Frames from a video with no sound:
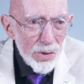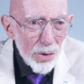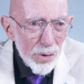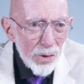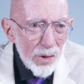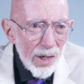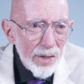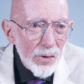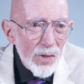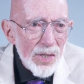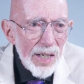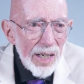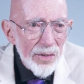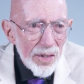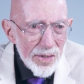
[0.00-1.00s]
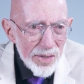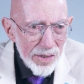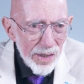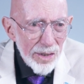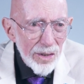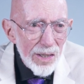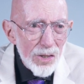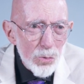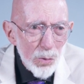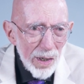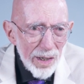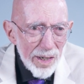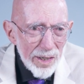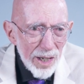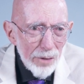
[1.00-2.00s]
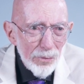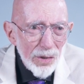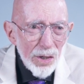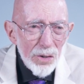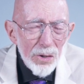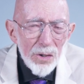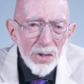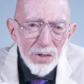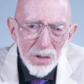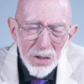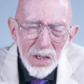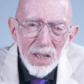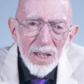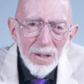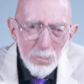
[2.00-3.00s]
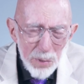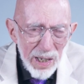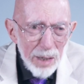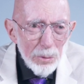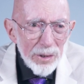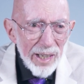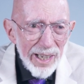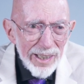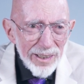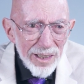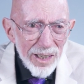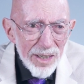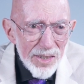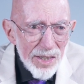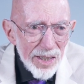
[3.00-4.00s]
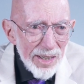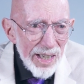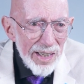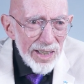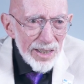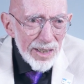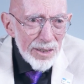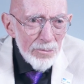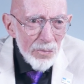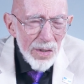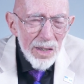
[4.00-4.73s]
in order to understand the signals well enough in order to be able to analyze the data.